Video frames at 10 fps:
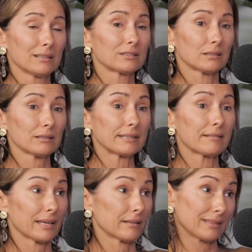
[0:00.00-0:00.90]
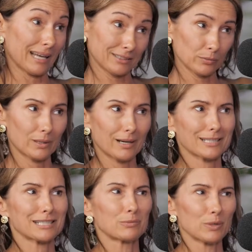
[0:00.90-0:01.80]
certainly there, that's where I
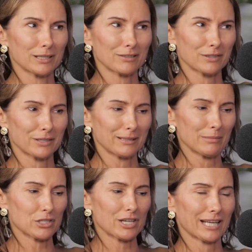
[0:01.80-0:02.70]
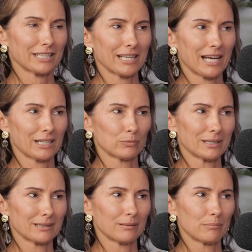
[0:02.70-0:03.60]
actually worked very much hand in hand with
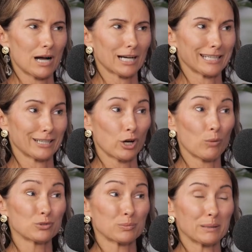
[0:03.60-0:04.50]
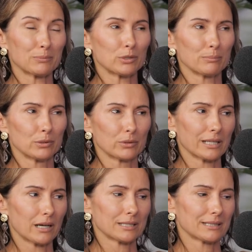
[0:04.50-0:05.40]
marketing comms people and
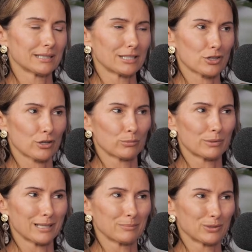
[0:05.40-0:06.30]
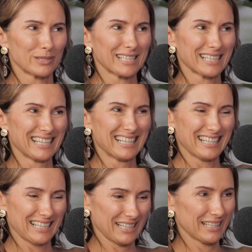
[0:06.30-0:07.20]
building. I did the internal brand building,
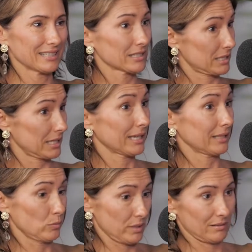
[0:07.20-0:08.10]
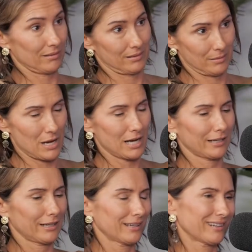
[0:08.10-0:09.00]
and together with the
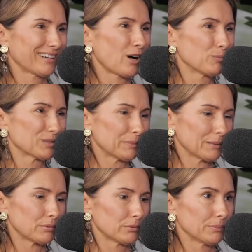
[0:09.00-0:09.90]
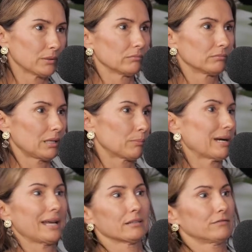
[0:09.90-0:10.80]
marketing and comms people, we built a
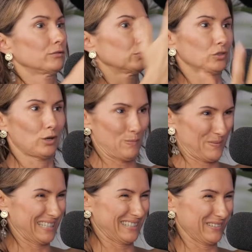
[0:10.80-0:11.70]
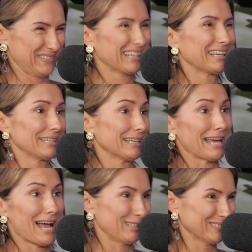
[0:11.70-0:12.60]
brand, full stop, in and
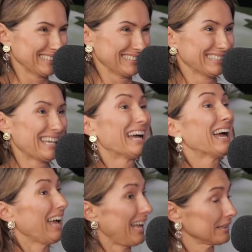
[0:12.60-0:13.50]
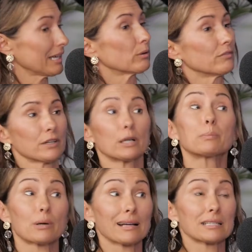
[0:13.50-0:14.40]
out. And they were very
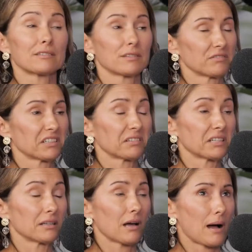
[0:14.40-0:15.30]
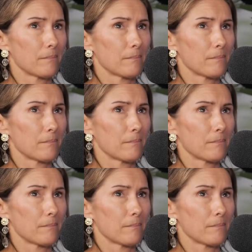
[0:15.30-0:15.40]
proactive and very